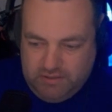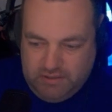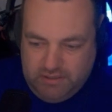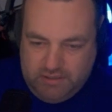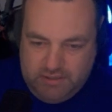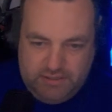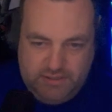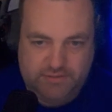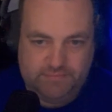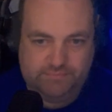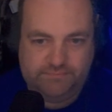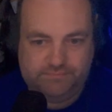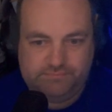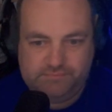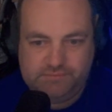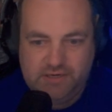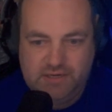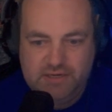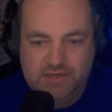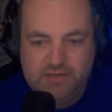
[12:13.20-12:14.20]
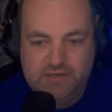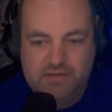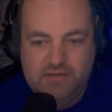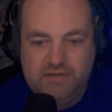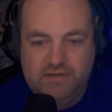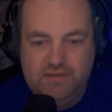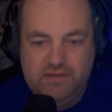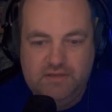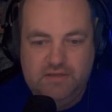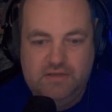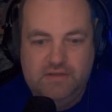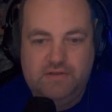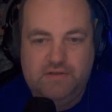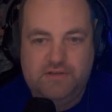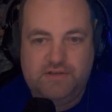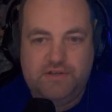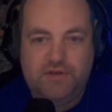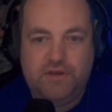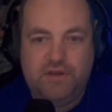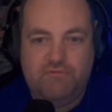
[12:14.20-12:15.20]

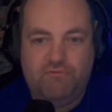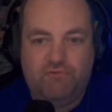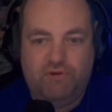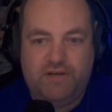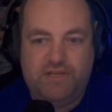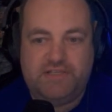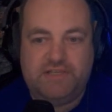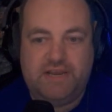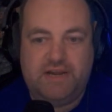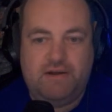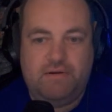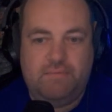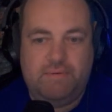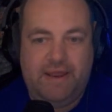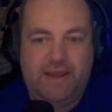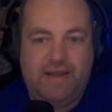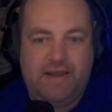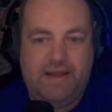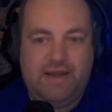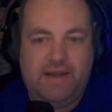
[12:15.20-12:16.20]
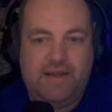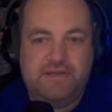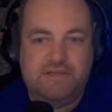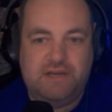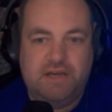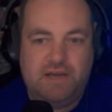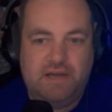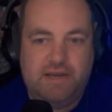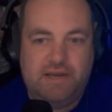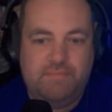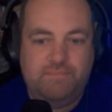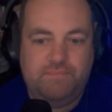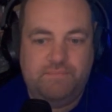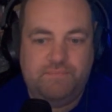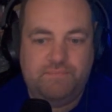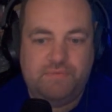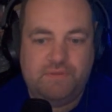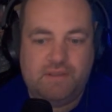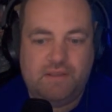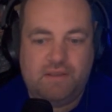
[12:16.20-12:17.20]
You can reset them at any time.
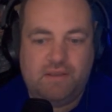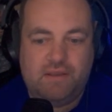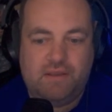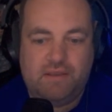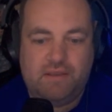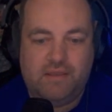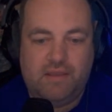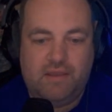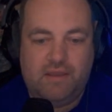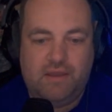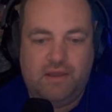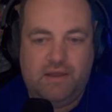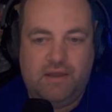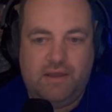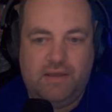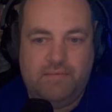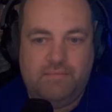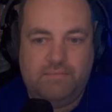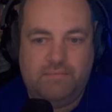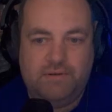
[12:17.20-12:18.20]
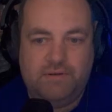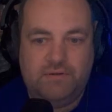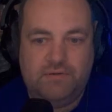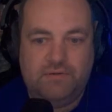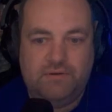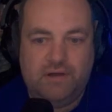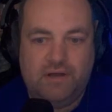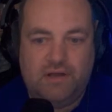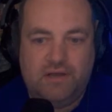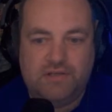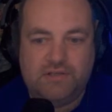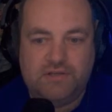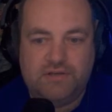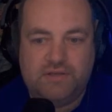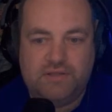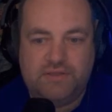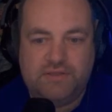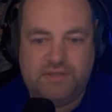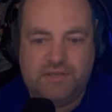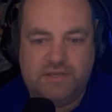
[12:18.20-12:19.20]
You also
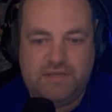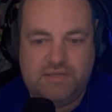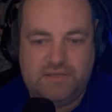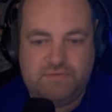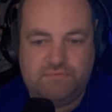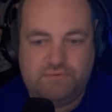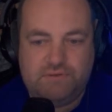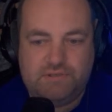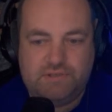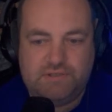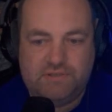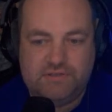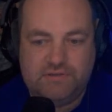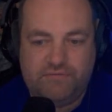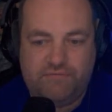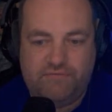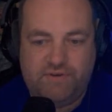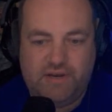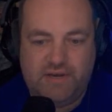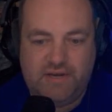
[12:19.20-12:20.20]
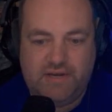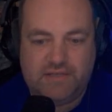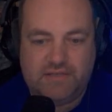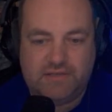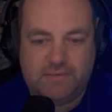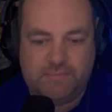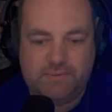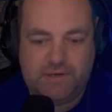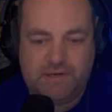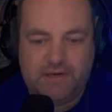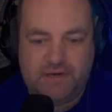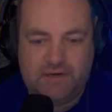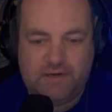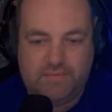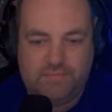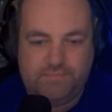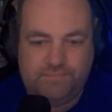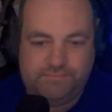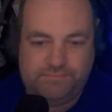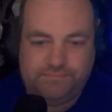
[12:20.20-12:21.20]
get these, which is the Phoenix up
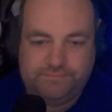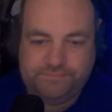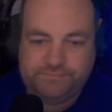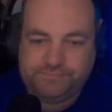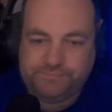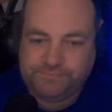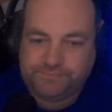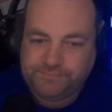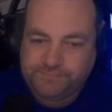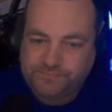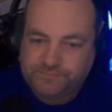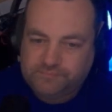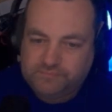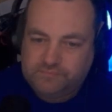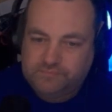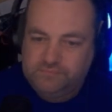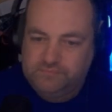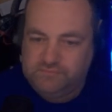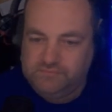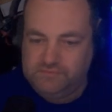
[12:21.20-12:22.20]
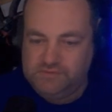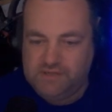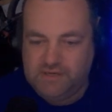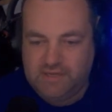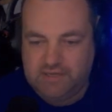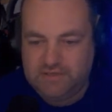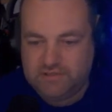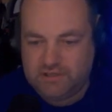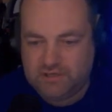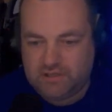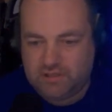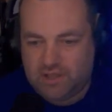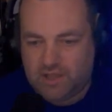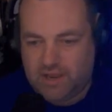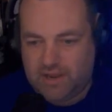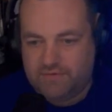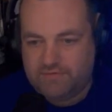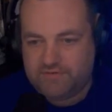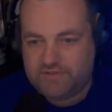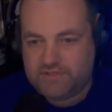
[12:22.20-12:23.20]
here. These are
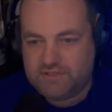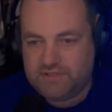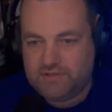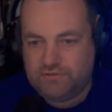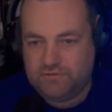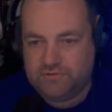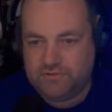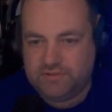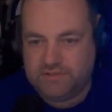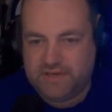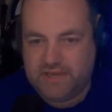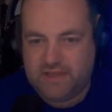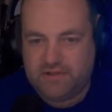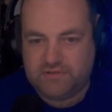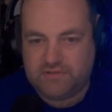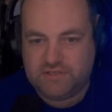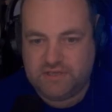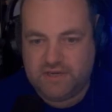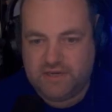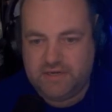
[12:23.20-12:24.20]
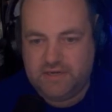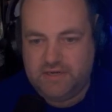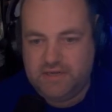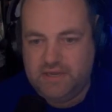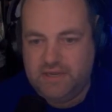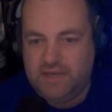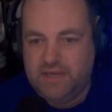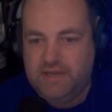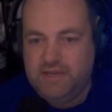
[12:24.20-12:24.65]
Clive's skills on the outside.